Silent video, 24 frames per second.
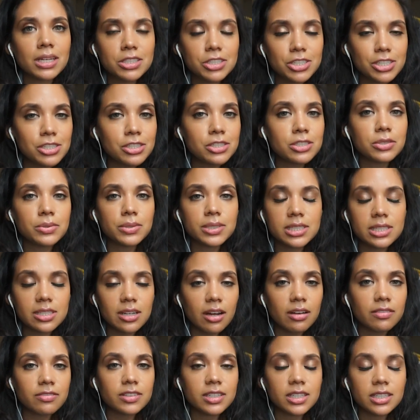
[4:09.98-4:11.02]
she's doing
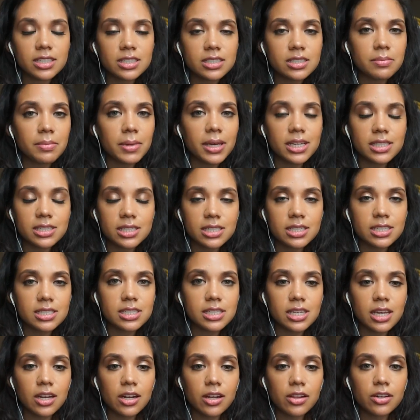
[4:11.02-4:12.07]
stuff and it's amazing to
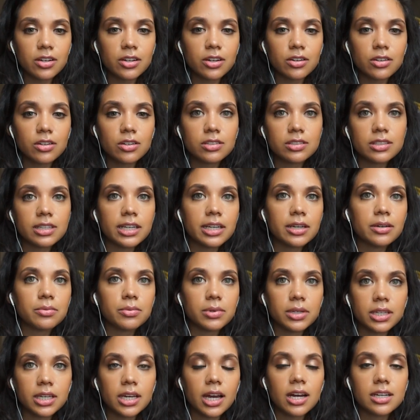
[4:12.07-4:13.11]
see another girl like
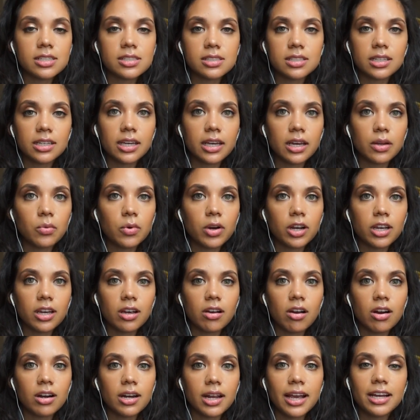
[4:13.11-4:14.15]
really hustling and working
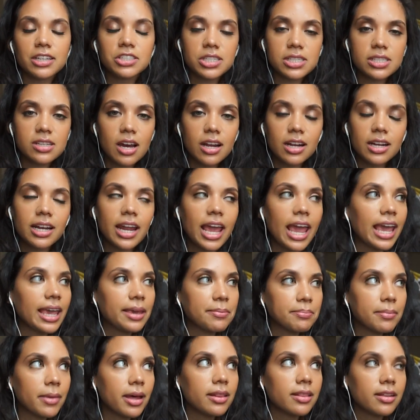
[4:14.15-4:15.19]
hard and she's got an
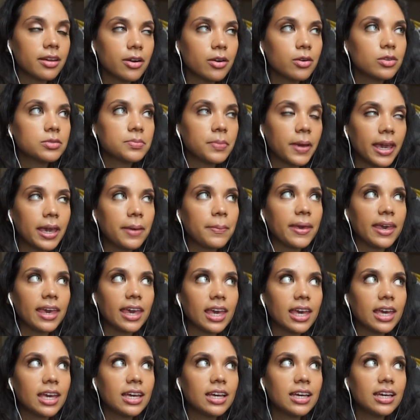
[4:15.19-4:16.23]
eight month year old
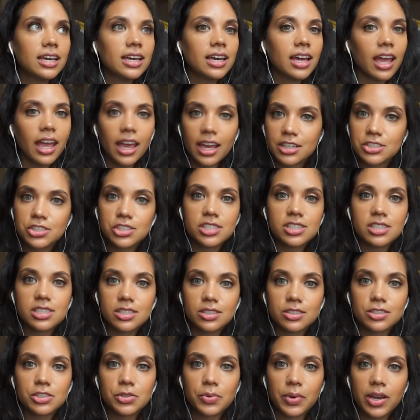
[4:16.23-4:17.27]
baby and she's
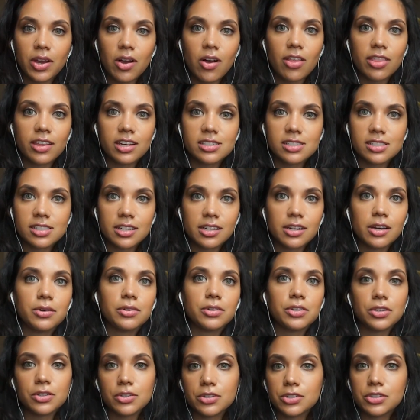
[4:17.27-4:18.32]
still doing all this you know
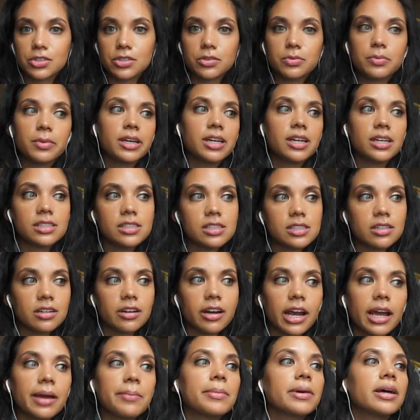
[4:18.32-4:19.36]
YouTube
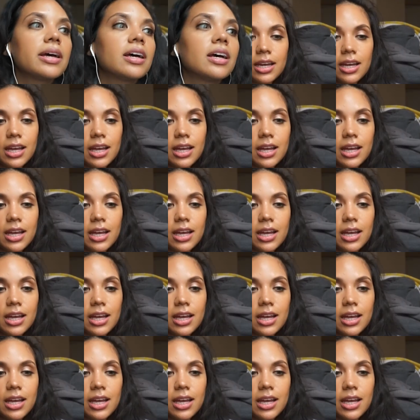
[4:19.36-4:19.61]
Instagram